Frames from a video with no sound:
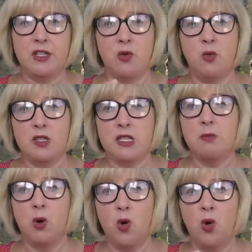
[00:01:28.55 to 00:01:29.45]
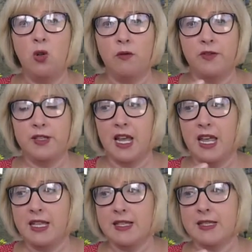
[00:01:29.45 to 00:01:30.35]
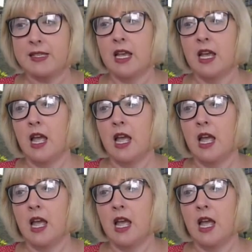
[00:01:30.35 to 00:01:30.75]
so was small for dates